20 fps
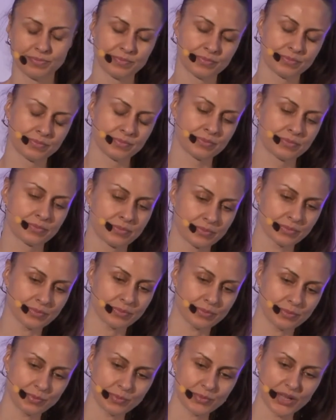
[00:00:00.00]
Mm-hmm.
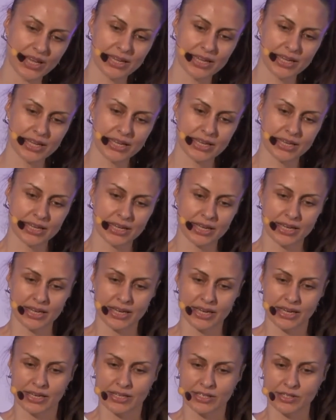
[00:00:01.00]

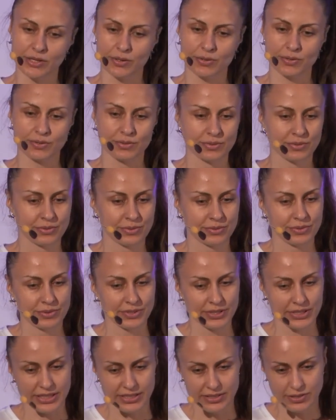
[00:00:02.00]
So
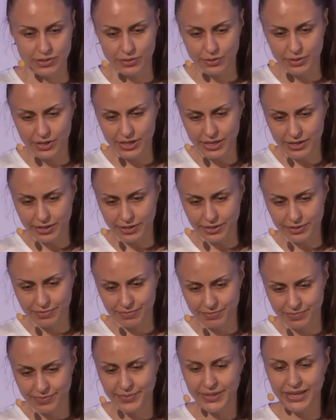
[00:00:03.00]
let's go here.
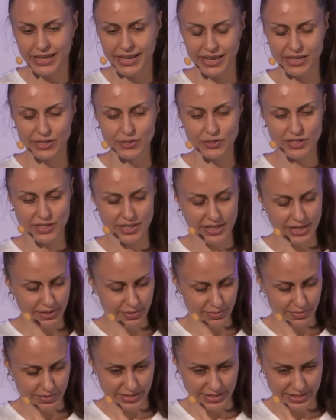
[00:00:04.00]
And you see
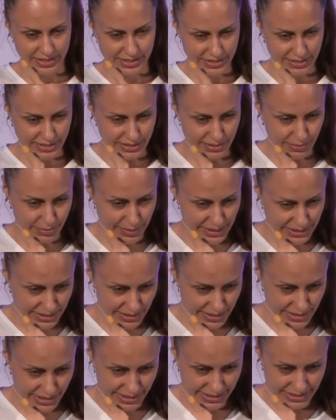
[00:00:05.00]
now a little bit
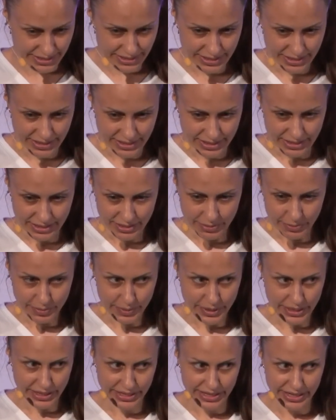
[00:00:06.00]
that
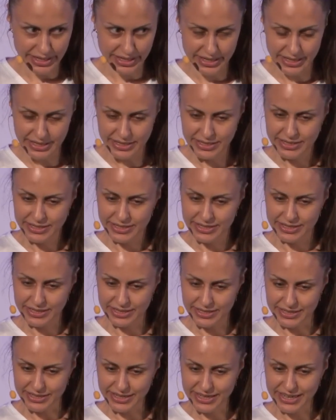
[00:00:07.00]
my
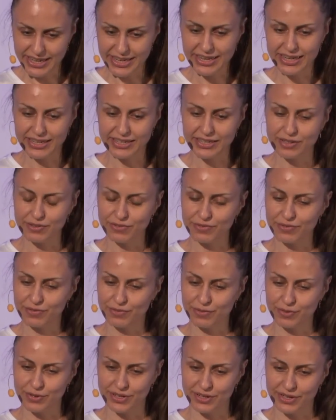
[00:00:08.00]
Knative,
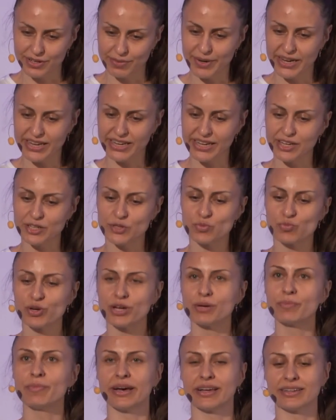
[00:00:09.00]
my
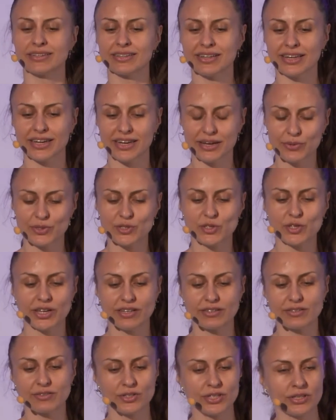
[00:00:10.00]
KSpringBoot clinic was
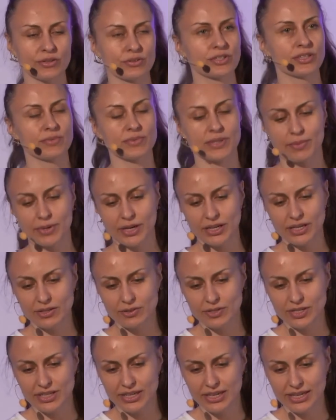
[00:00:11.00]
scaled to 0 since I'm not
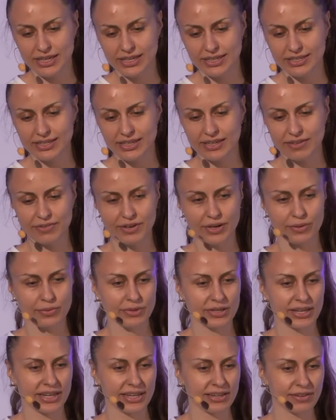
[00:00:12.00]
using it. If I
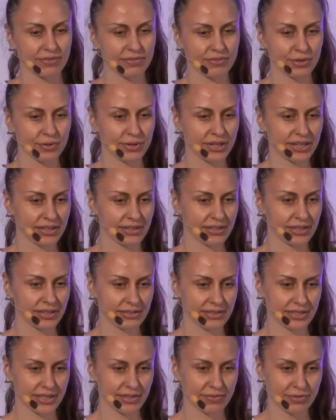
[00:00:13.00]
would like invoke
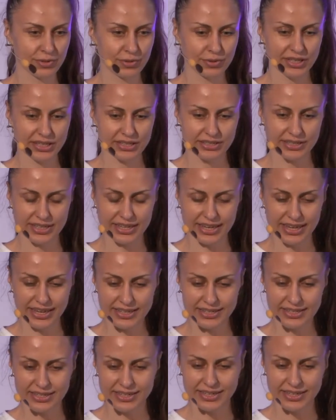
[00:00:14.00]
it again,